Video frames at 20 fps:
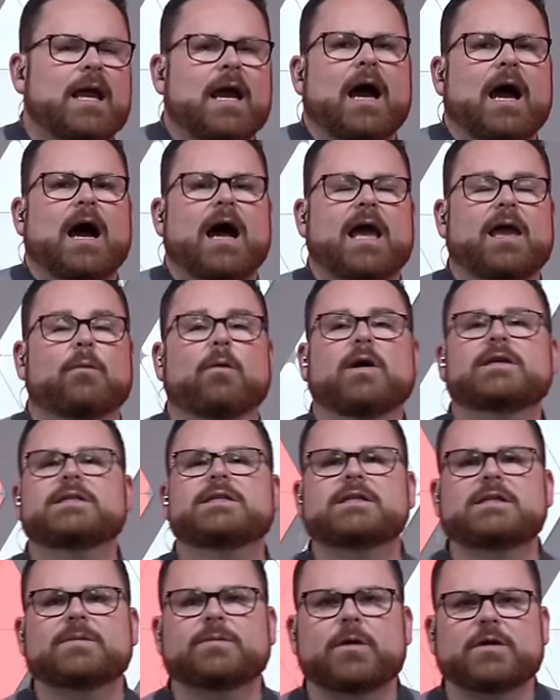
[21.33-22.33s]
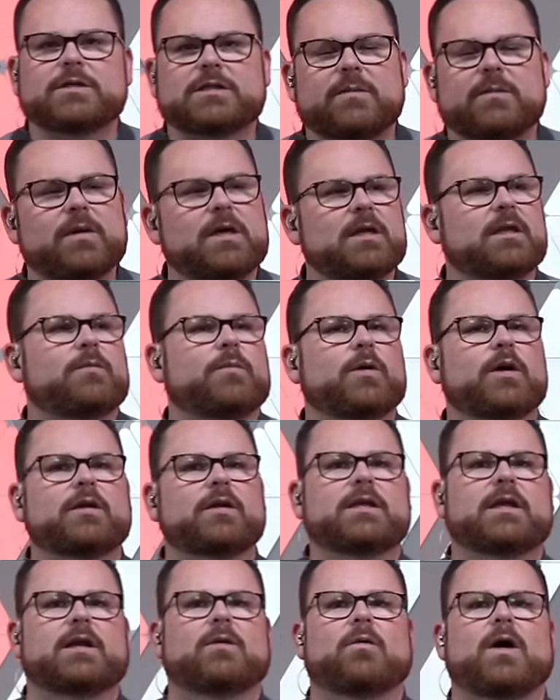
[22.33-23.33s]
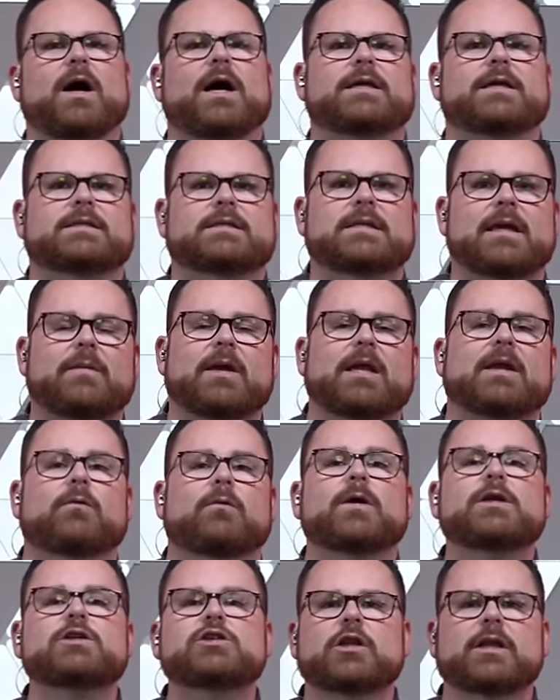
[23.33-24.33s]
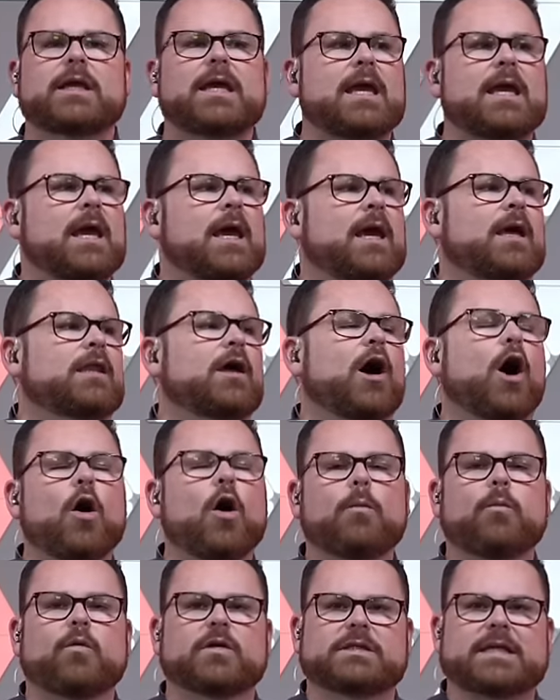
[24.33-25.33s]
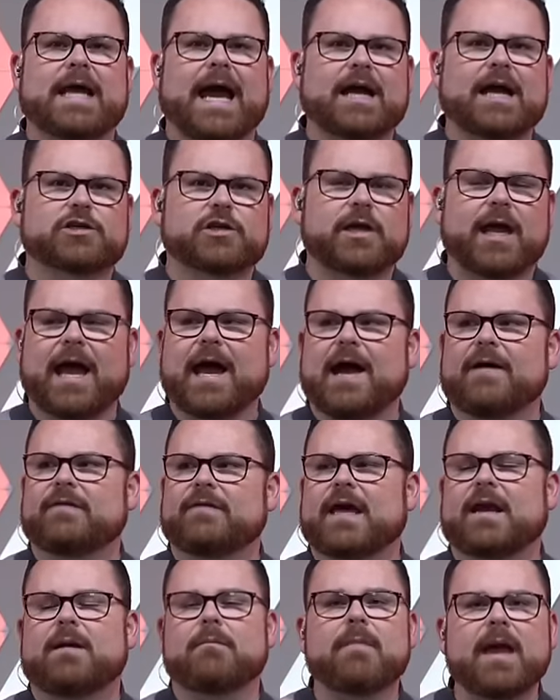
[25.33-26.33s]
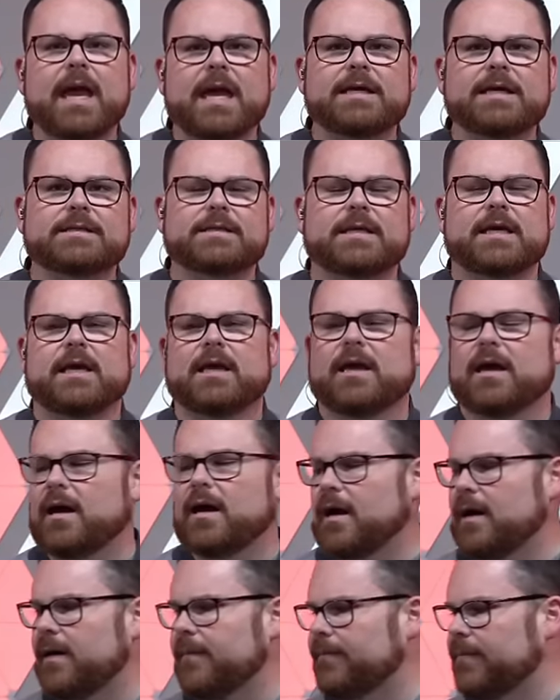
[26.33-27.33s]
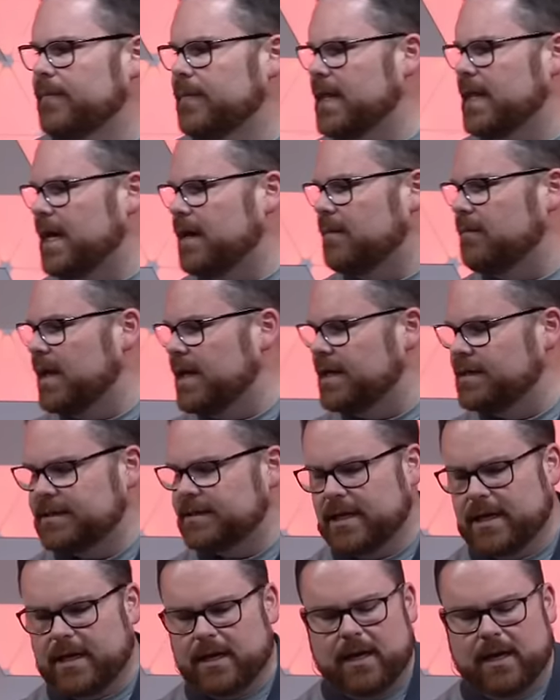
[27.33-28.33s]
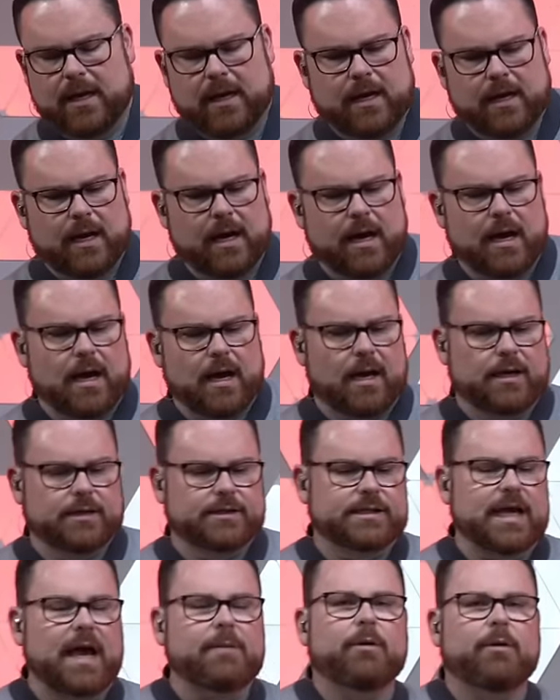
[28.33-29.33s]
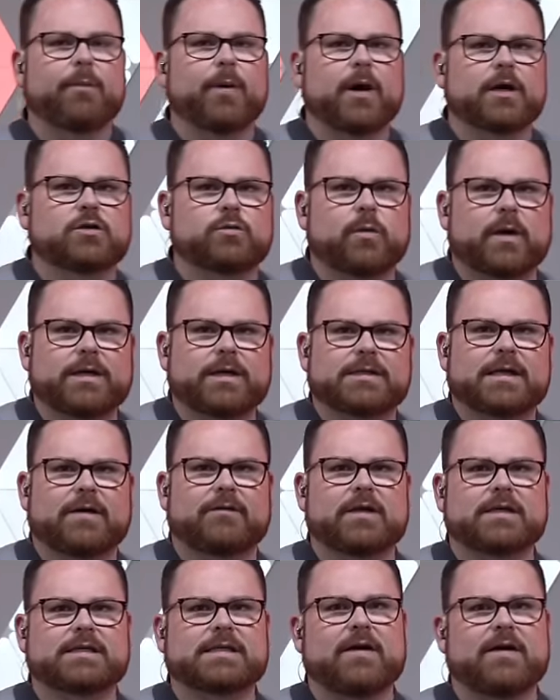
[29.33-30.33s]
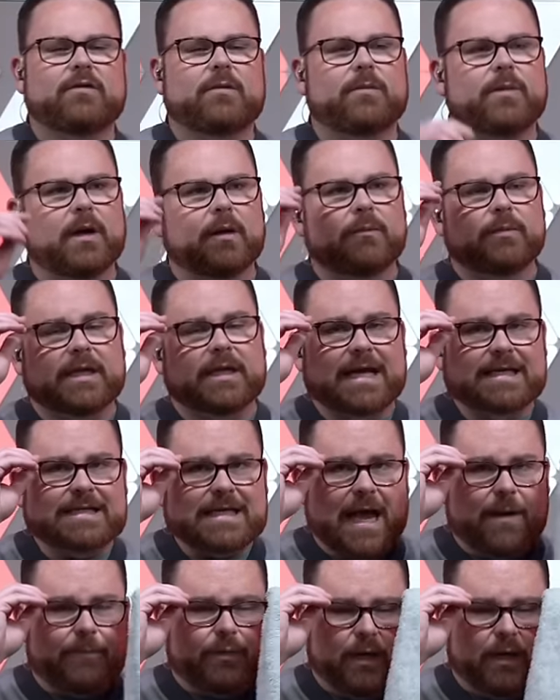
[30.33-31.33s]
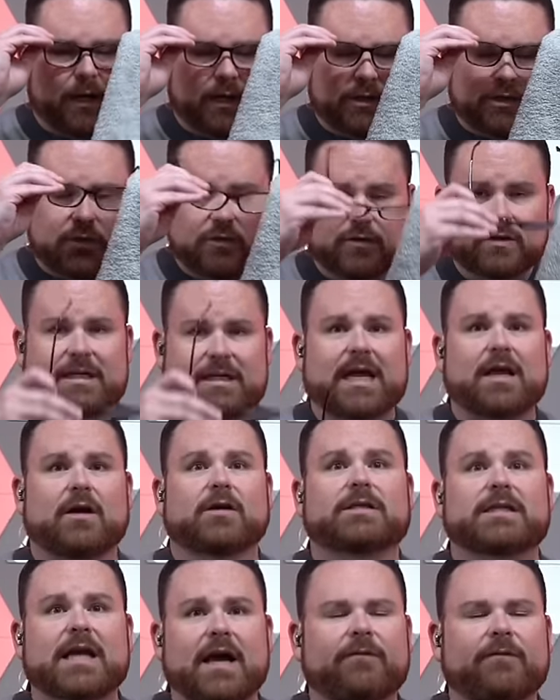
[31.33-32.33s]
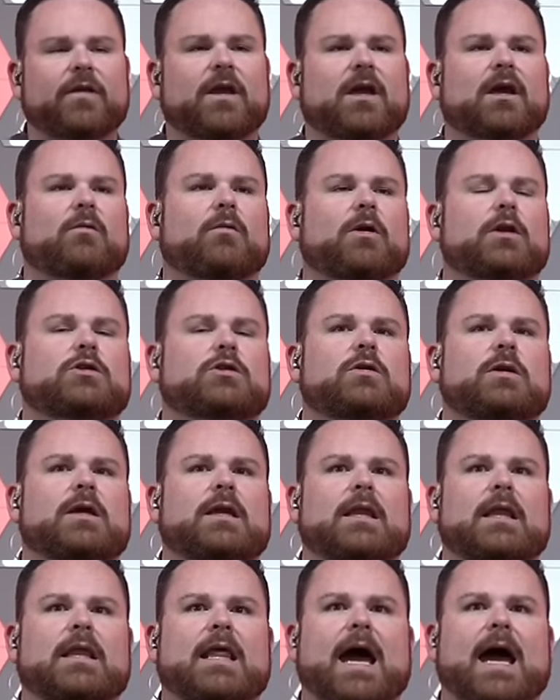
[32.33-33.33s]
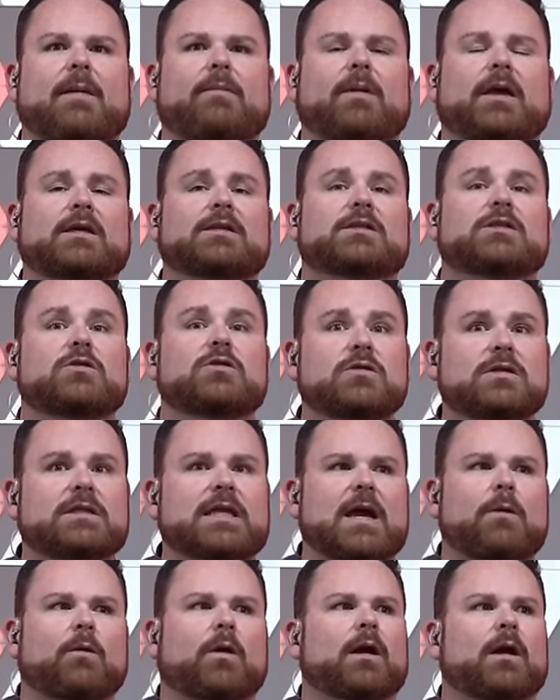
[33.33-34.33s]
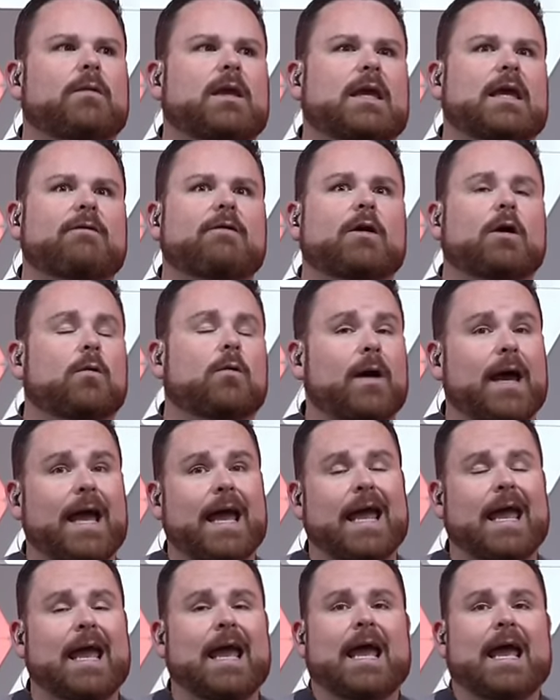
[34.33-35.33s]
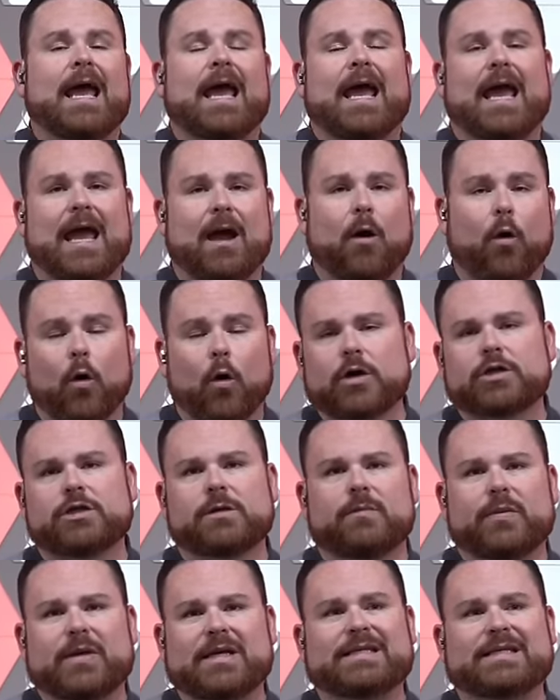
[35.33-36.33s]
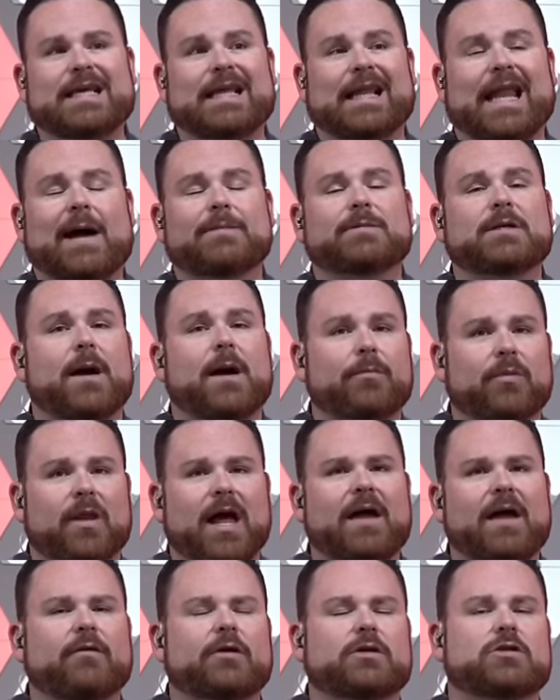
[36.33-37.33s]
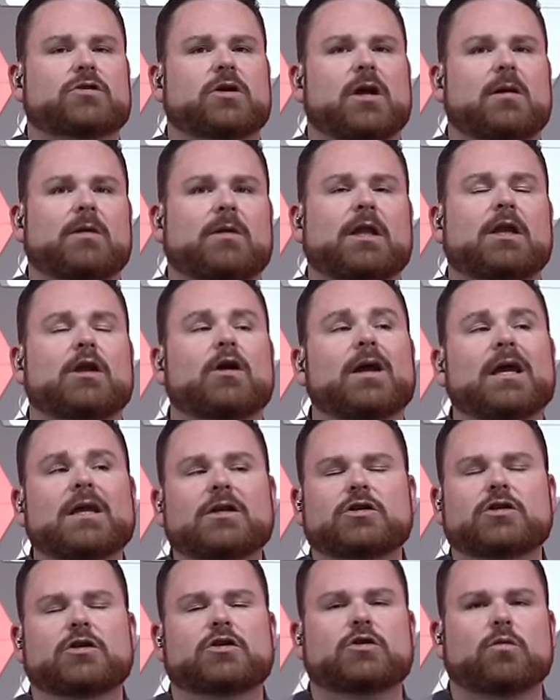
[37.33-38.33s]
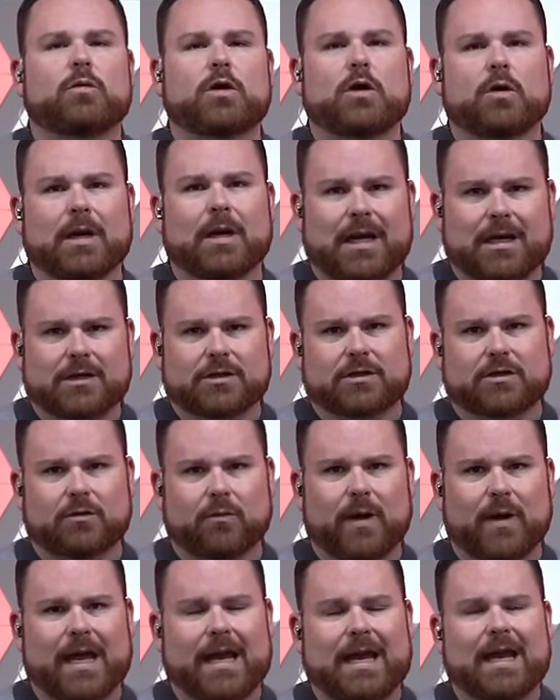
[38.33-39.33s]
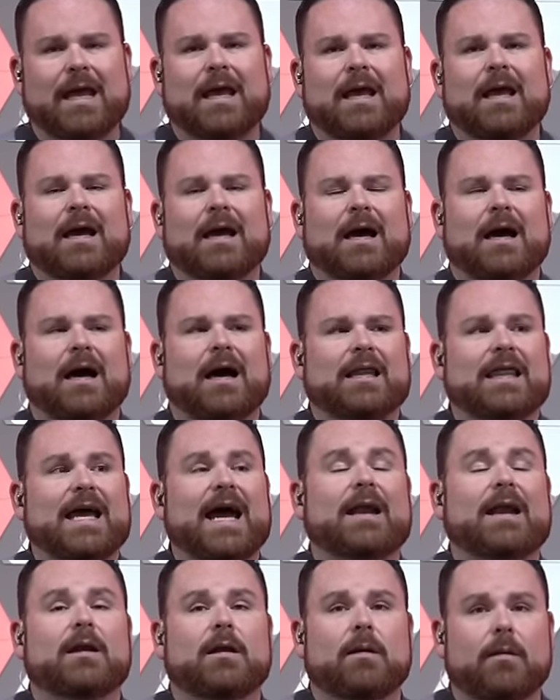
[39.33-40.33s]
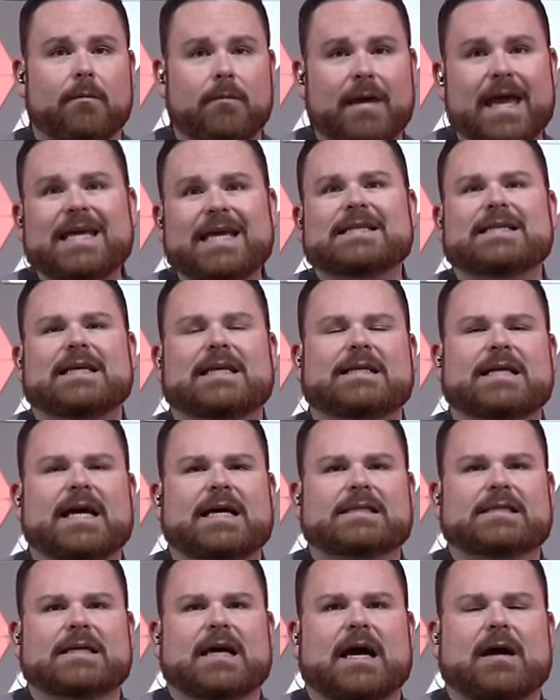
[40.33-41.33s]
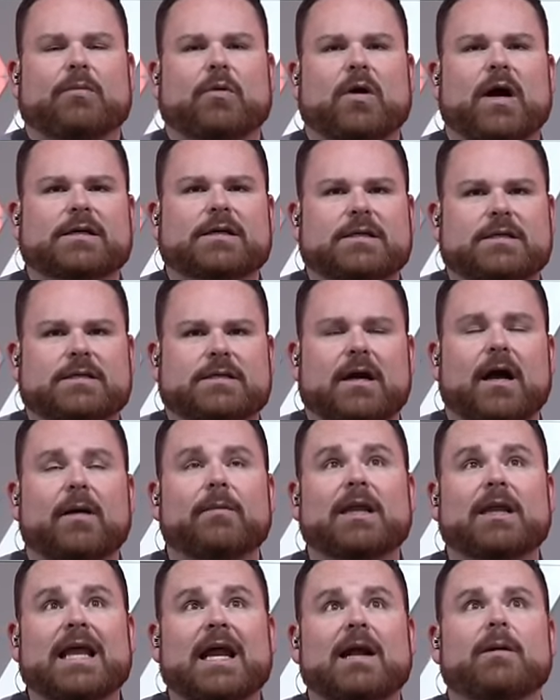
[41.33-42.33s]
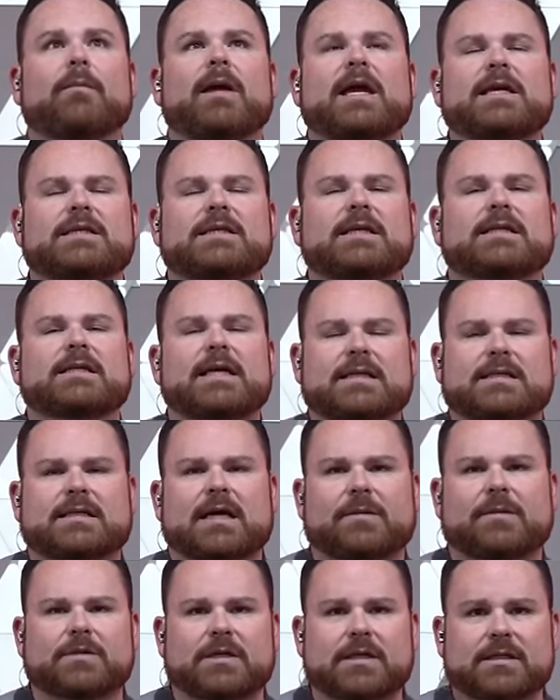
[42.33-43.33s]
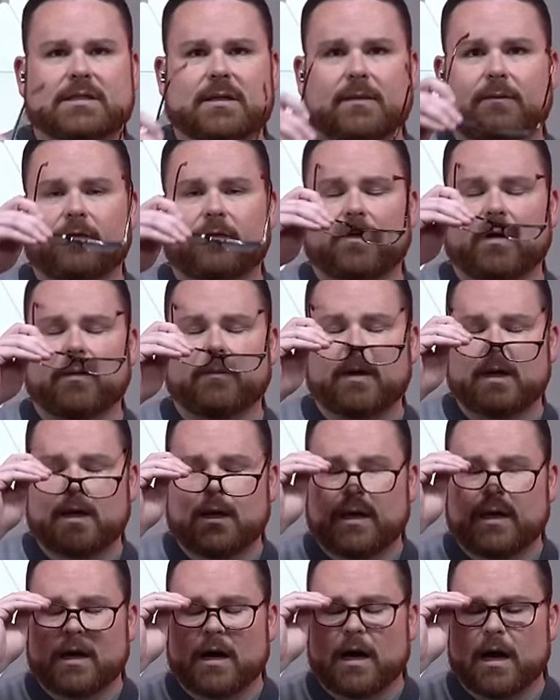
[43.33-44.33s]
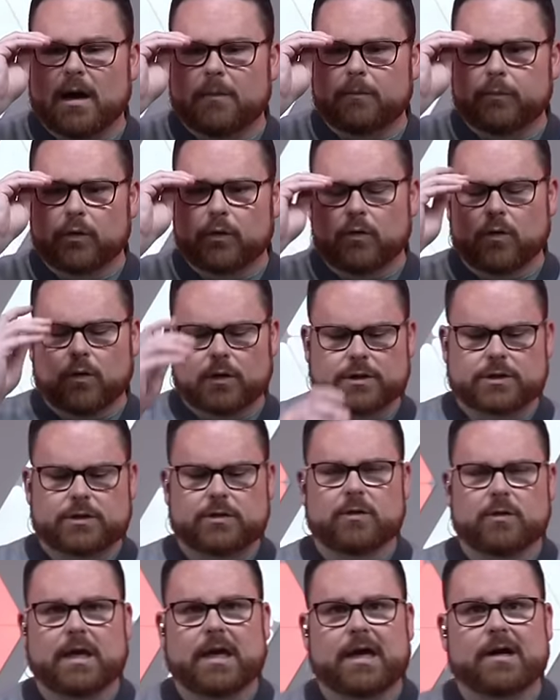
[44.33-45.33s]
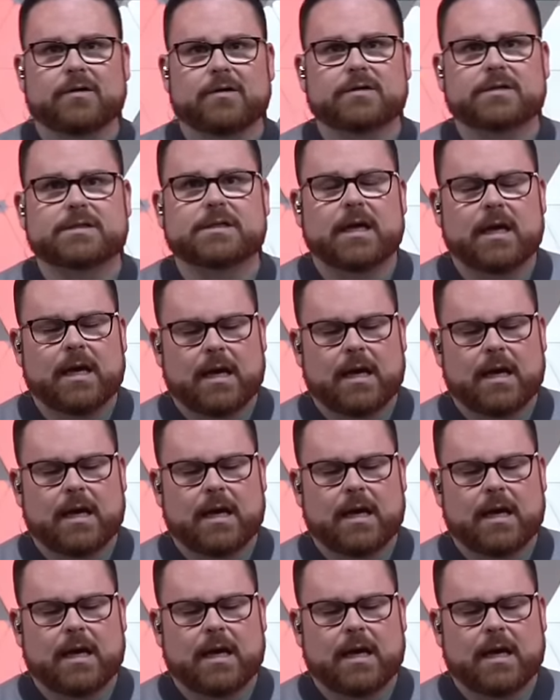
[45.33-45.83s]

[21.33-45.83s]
Uh, it wasn't supposed to be the build that it was. I mean, originally the hope was to actually have that amazing um, that amazing uh, Cyberpunk 2077 build, but that's happening on Tuesday. You're definitely going to want to tune in on that because Tuesday we're going to be giving away a Origin PC laptop live on stream, and then you're entered to you can enter to win uh, that amazing desktop processor. I mean that amazing desktop system from uh, Blue Horse Studios.